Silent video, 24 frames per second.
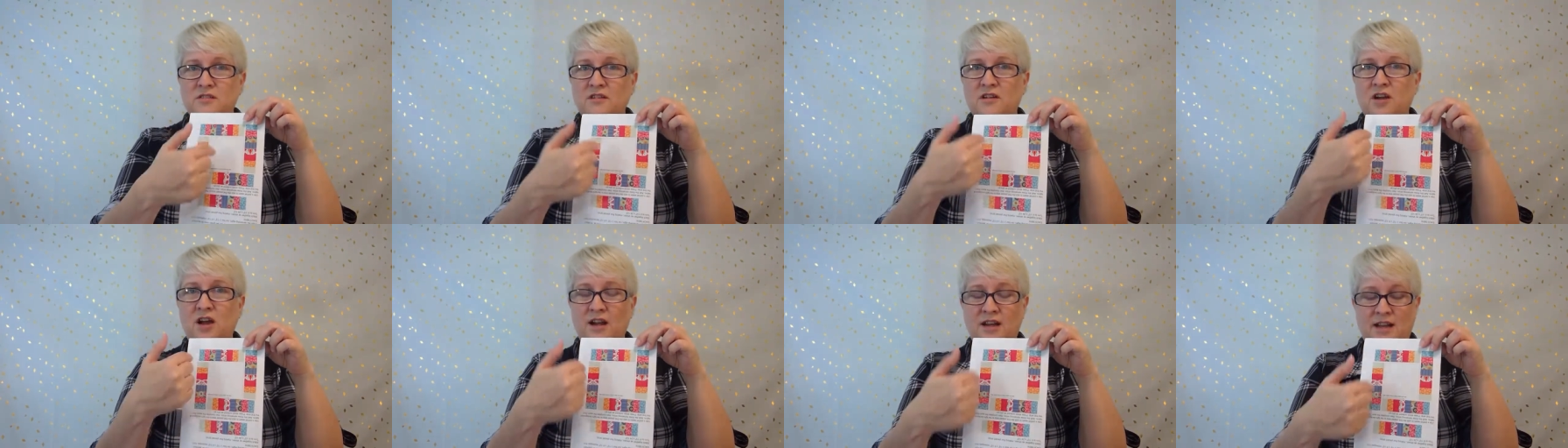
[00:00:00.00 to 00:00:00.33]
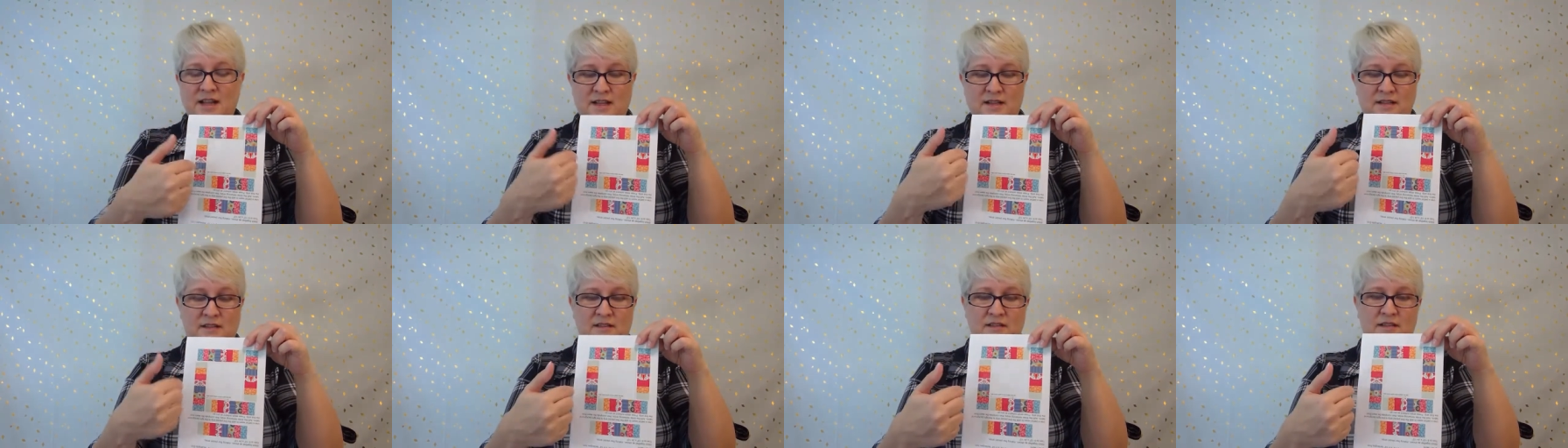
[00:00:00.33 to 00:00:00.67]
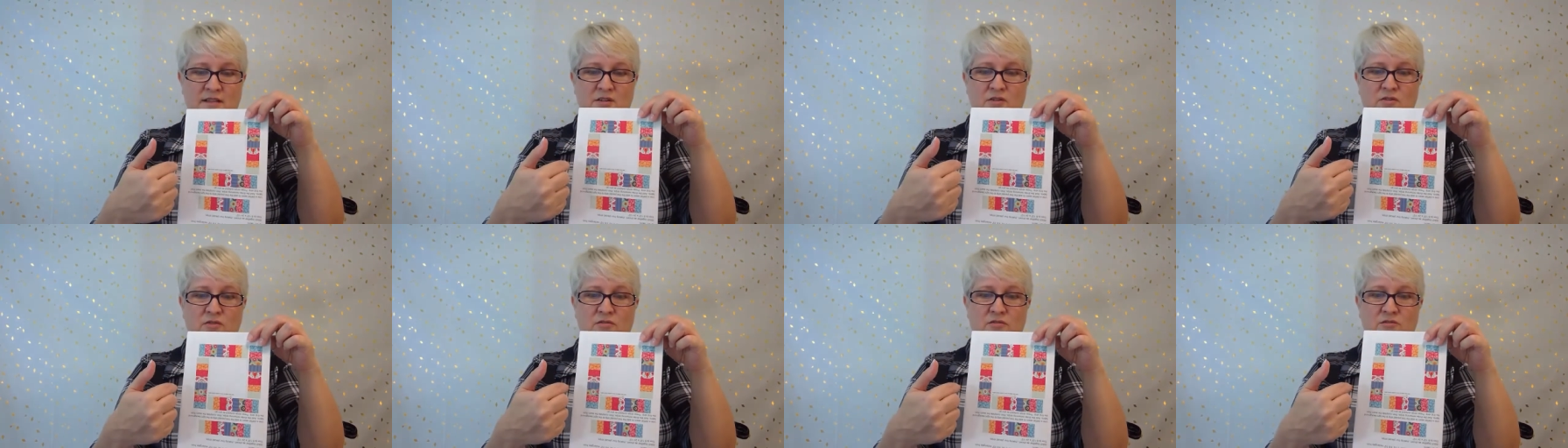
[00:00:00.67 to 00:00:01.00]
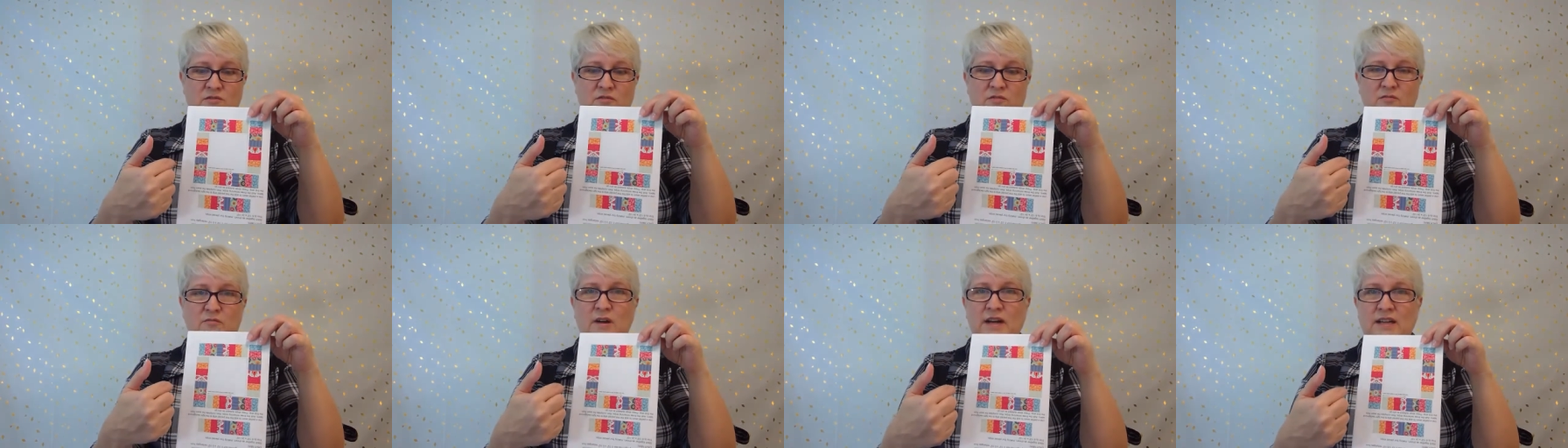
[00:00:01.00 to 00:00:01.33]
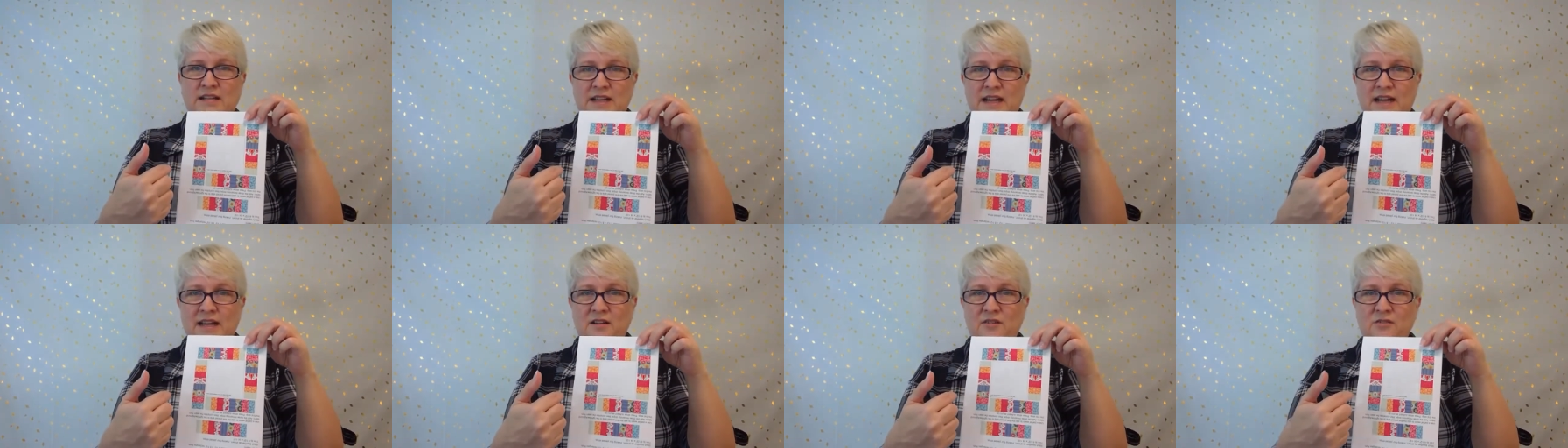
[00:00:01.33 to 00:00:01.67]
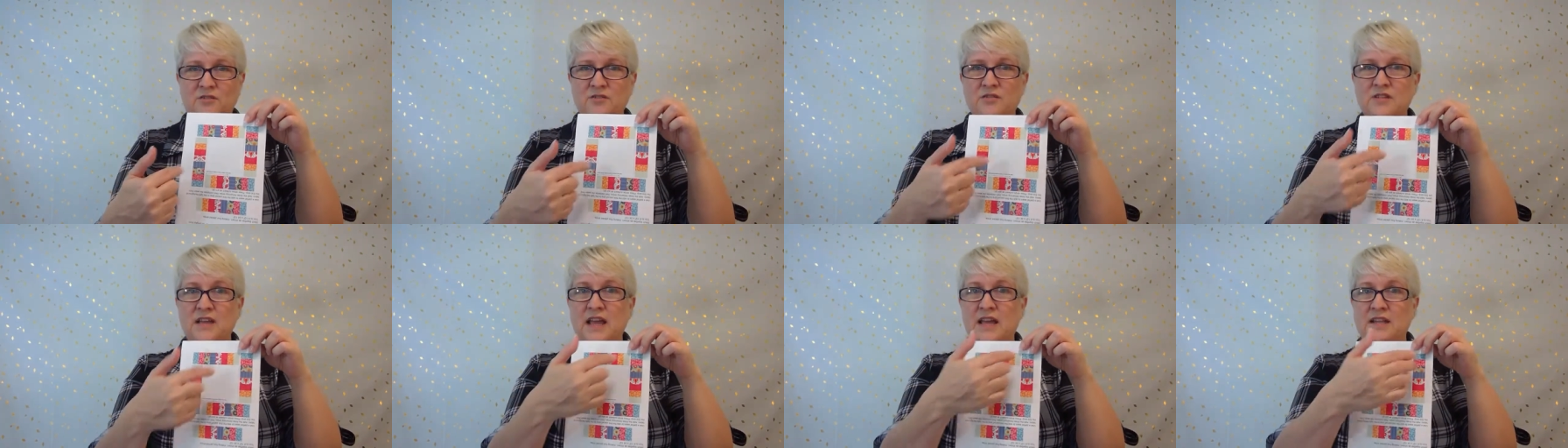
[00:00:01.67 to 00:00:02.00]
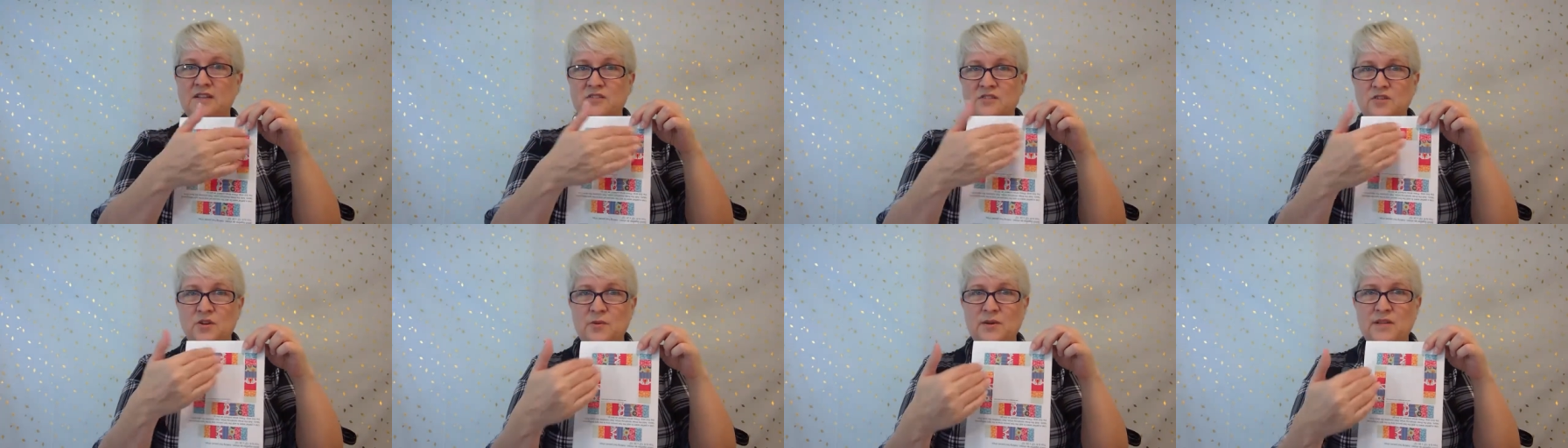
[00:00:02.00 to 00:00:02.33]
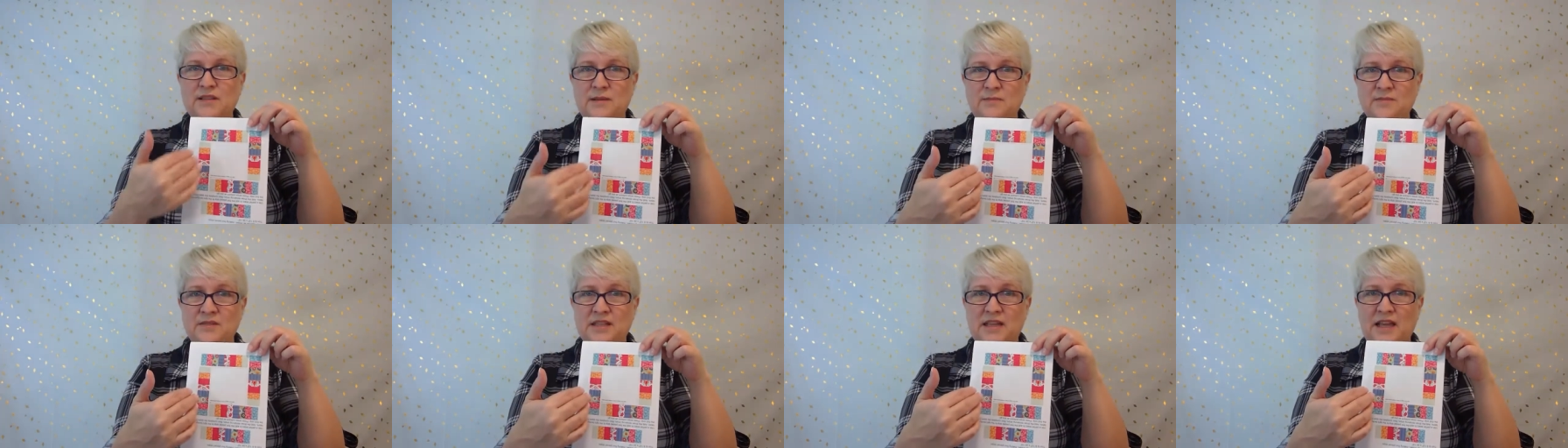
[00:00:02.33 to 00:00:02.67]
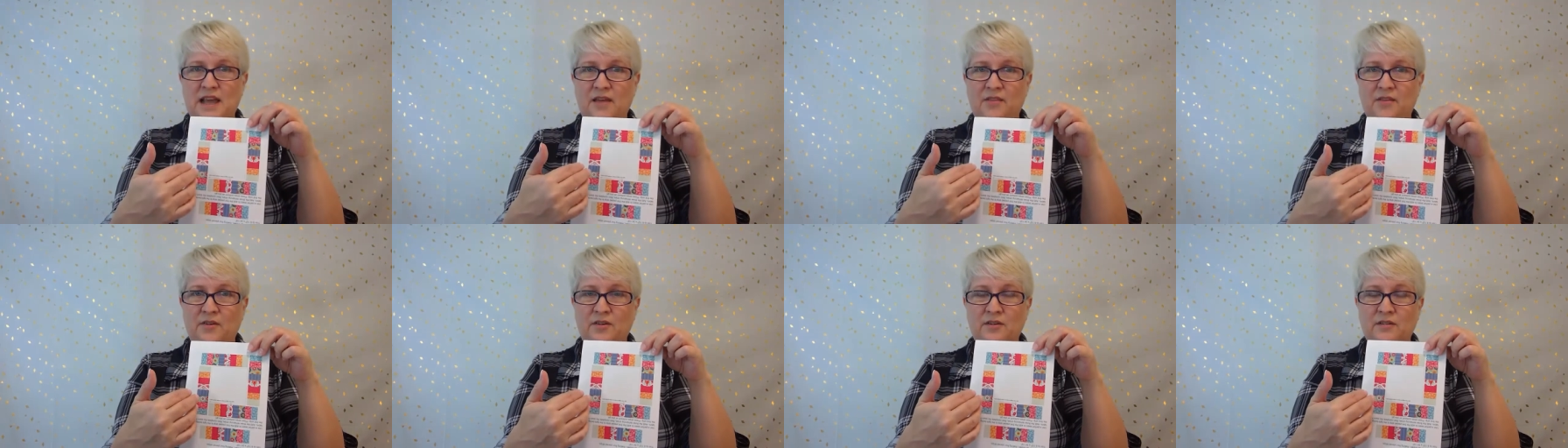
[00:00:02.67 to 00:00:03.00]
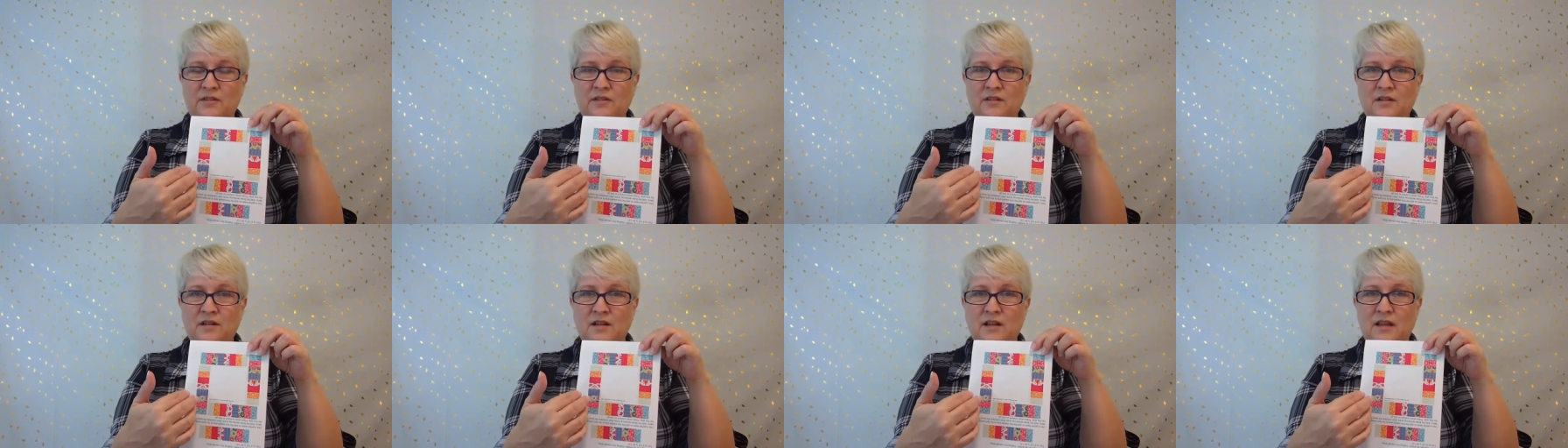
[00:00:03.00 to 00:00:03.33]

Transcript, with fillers: cutting little rectangles and sewing them together